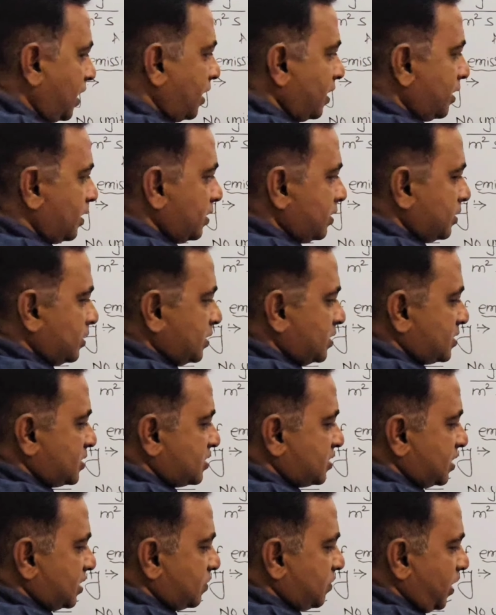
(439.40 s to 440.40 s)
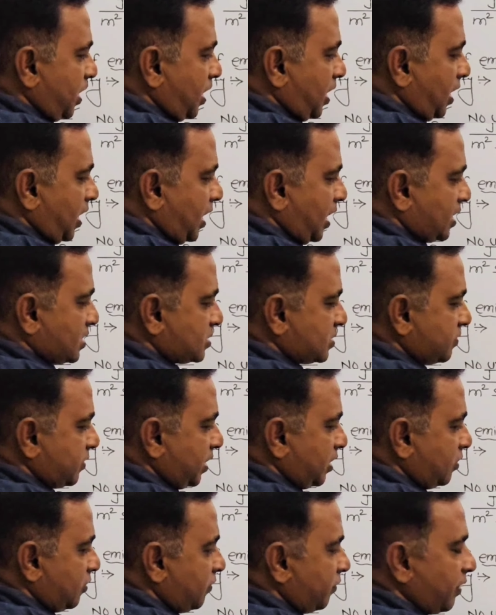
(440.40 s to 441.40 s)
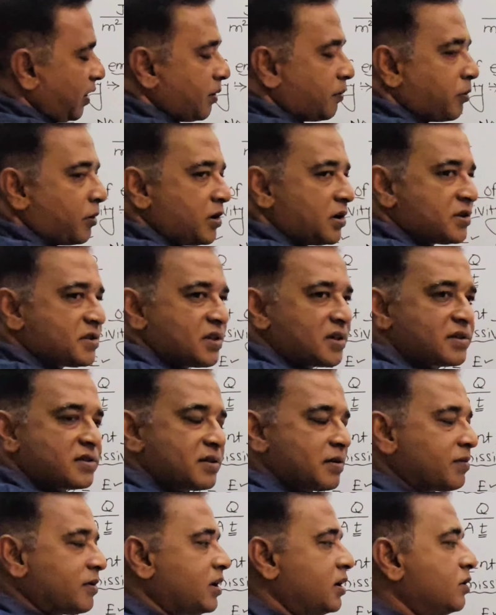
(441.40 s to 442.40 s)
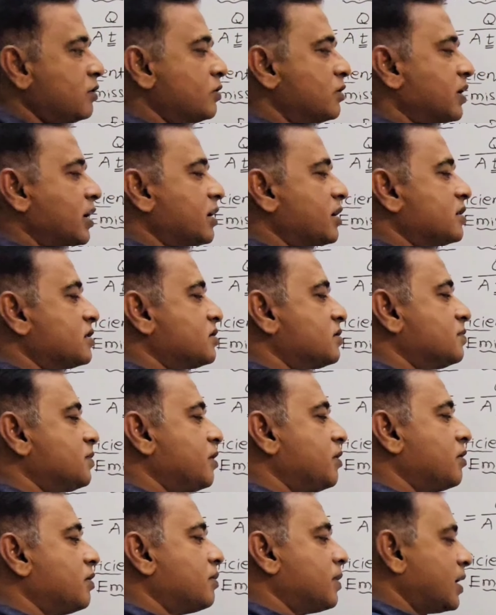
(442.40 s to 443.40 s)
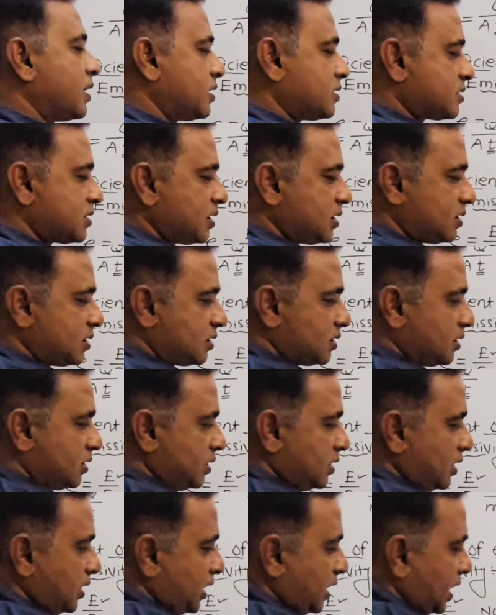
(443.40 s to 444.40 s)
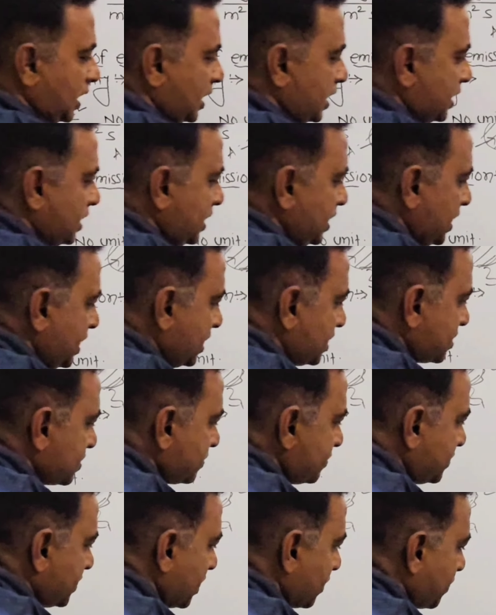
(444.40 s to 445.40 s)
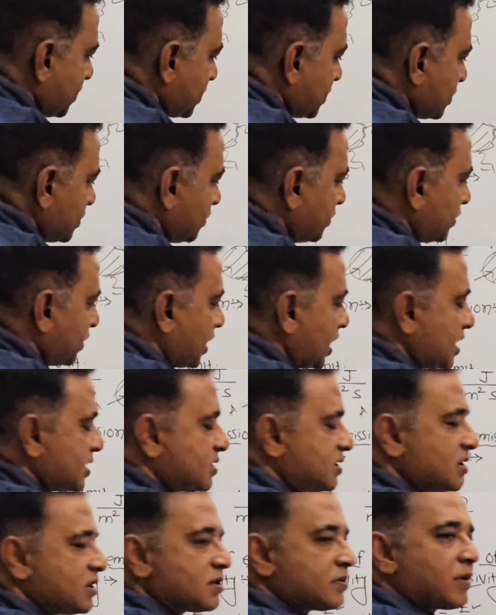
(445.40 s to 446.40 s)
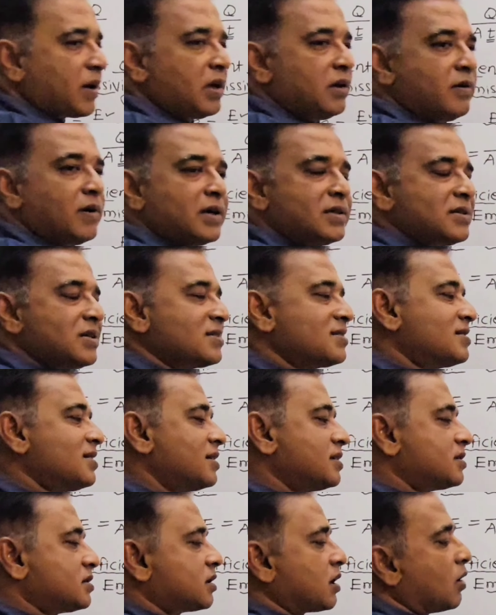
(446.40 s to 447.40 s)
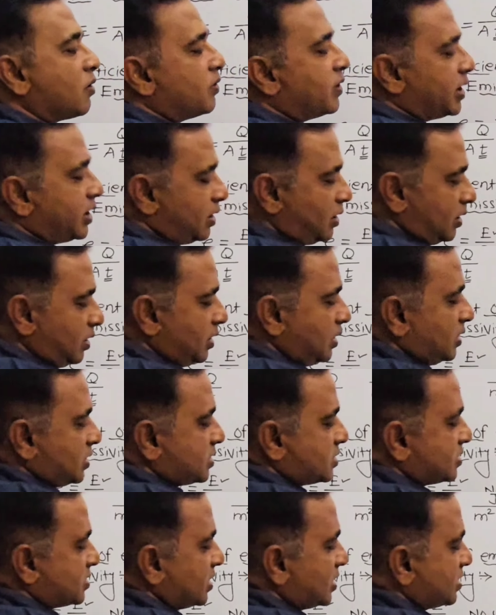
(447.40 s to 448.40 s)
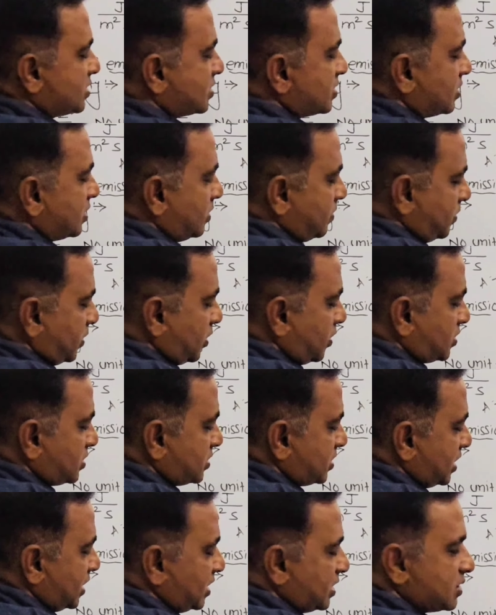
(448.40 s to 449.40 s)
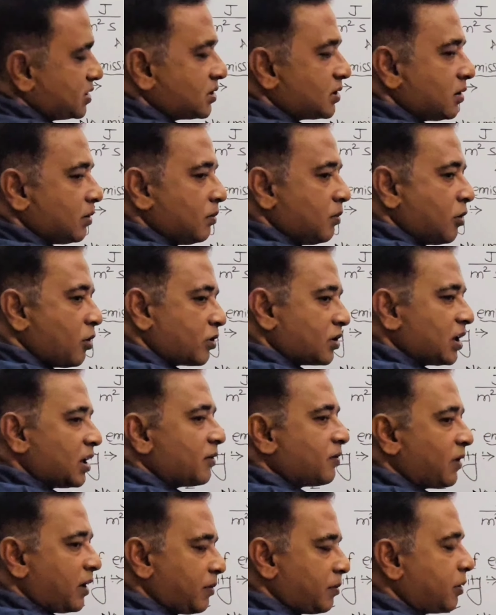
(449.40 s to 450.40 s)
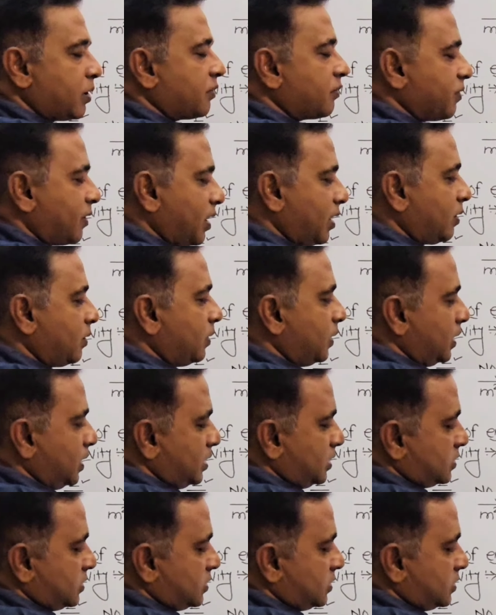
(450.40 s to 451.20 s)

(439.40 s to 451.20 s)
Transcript: and sigma has a value 5.67 into 10 raised to power minus 8. In NEET, we are going to utilize this value as a 6 rounding, 6 because it is more than 5.5.